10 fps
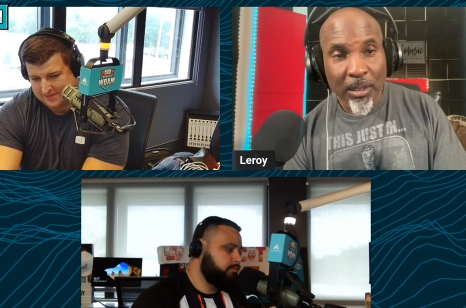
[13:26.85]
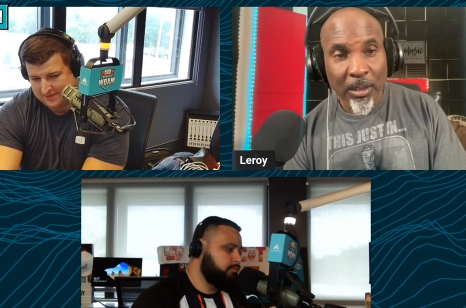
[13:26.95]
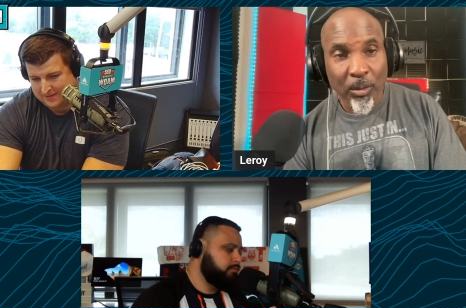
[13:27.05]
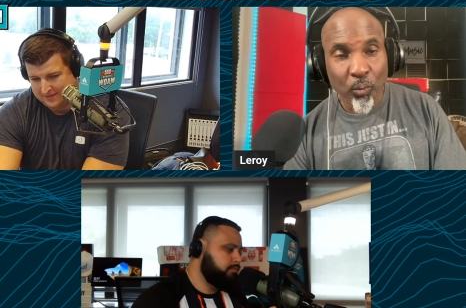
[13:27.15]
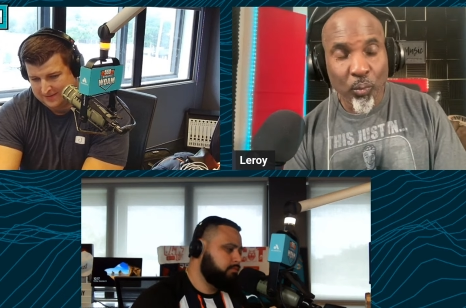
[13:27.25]

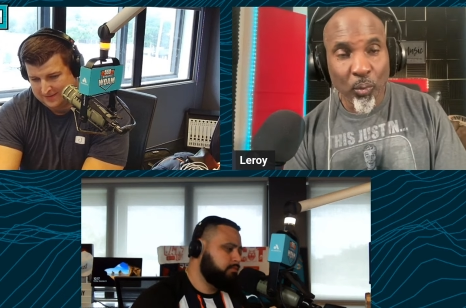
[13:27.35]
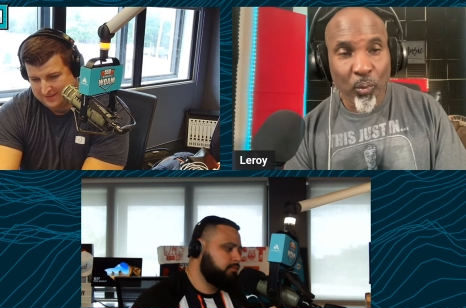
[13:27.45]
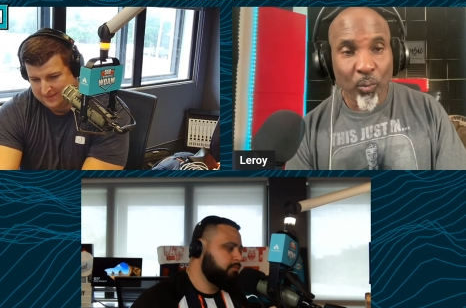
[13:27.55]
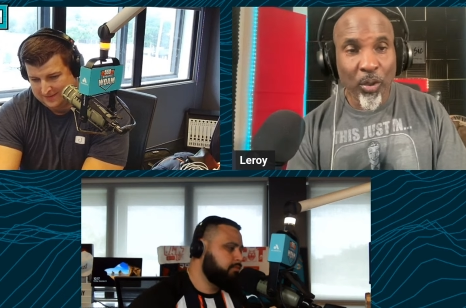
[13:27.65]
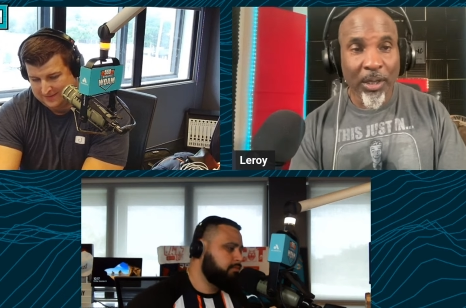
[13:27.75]
Speaker 1: Woo!
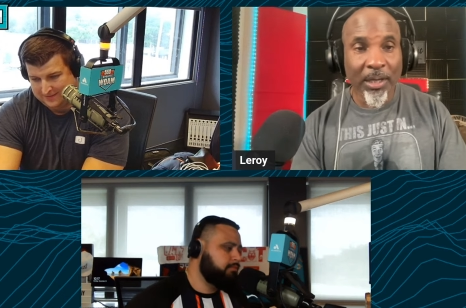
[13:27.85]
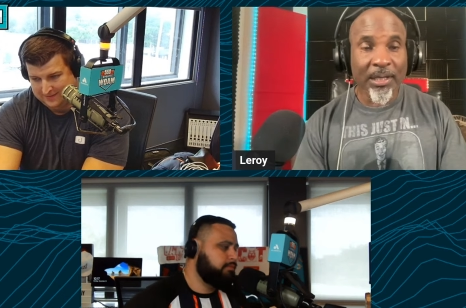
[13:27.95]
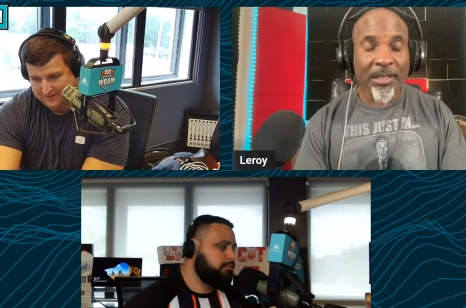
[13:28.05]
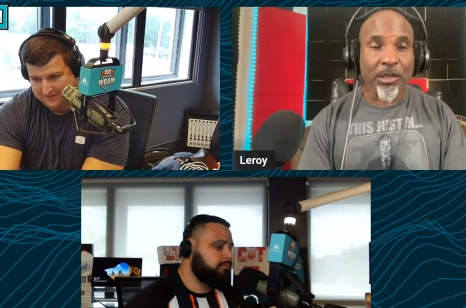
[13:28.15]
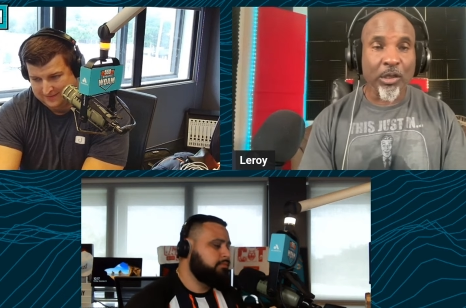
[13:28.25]
What
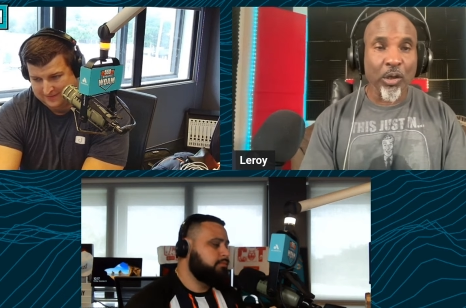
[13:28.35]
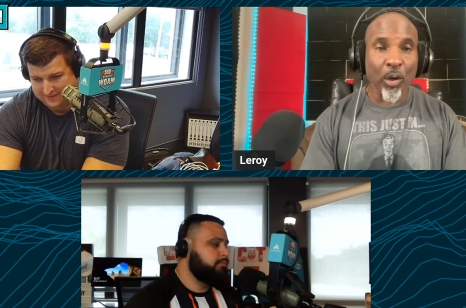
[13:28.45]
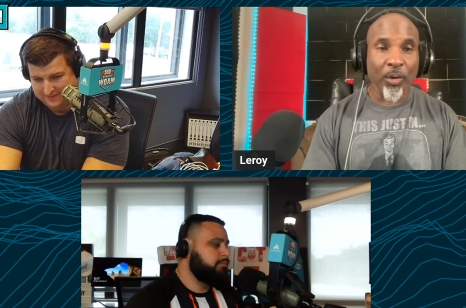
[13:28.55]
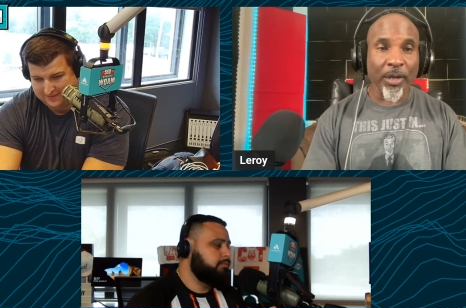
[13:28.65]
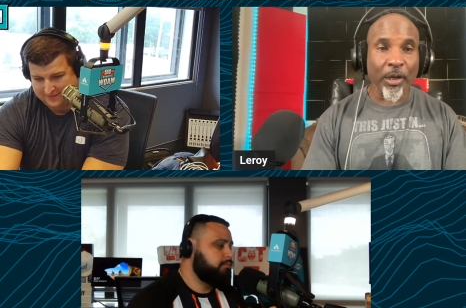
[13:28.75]
is
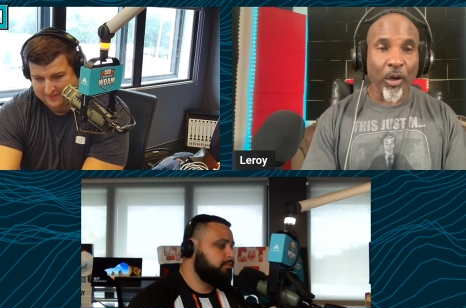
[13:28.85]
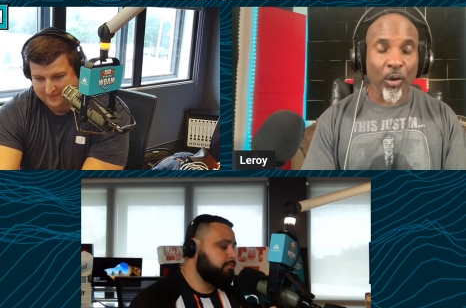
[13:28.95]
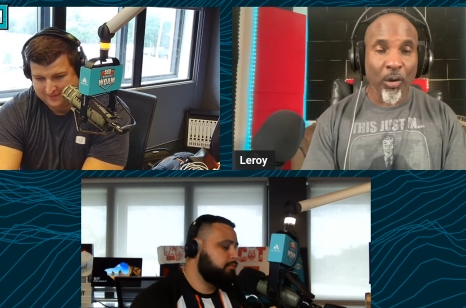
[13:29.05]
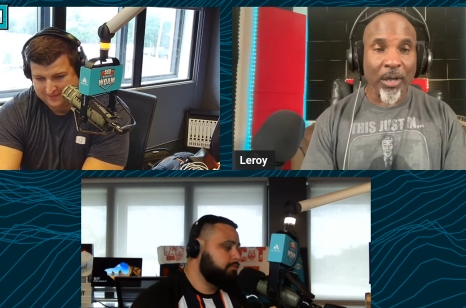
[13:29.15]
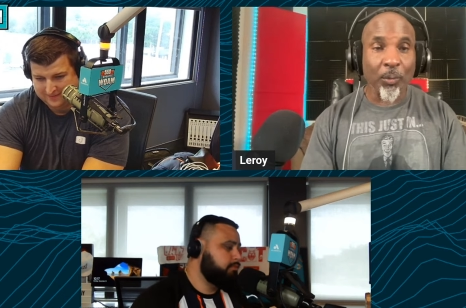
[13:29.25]
going
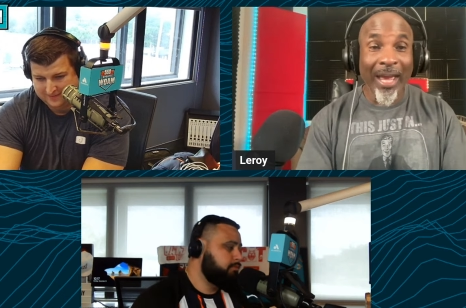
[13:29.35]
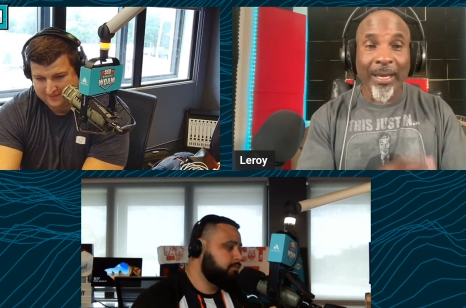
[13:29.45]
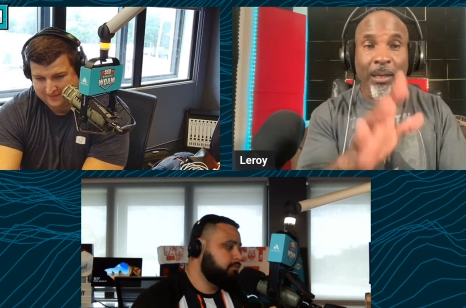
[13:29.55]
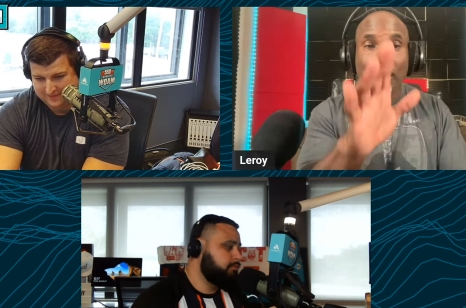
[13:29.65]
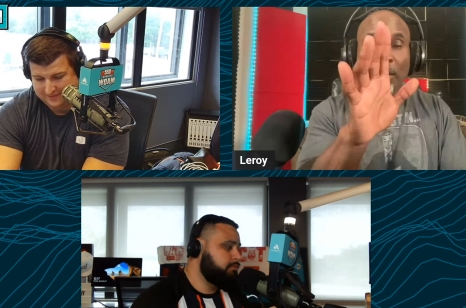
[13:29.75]
on?
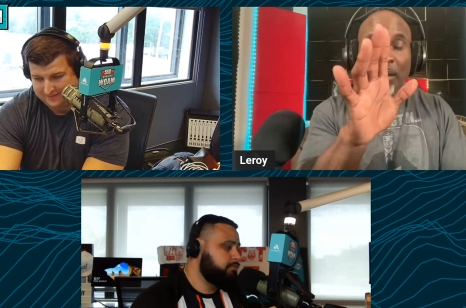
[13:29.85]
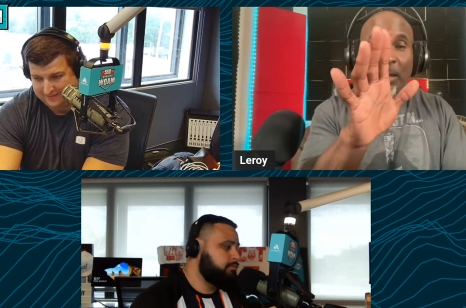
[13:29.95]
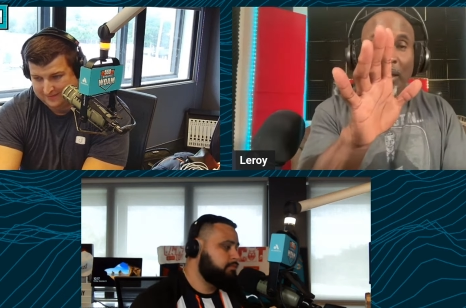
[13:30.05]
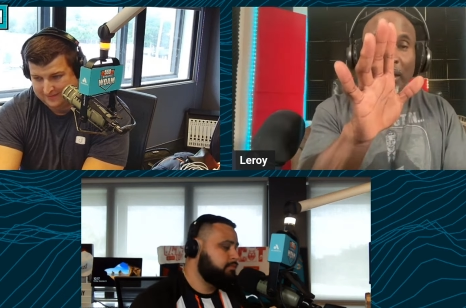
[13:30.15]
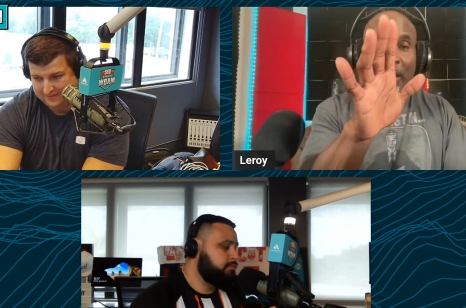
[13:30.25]
Wait,
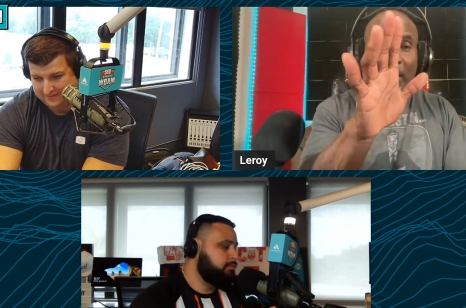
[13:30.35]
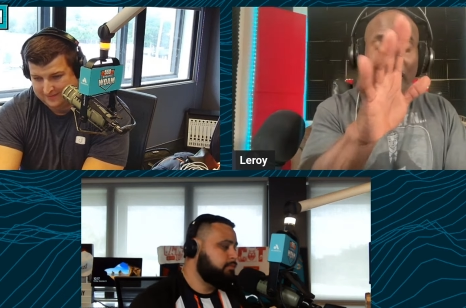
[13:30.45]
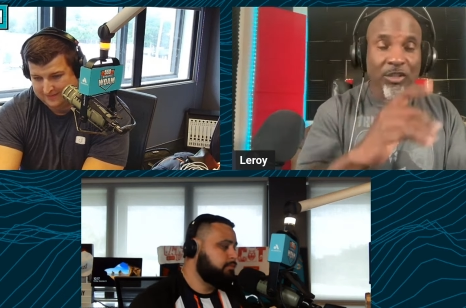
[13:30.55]
here's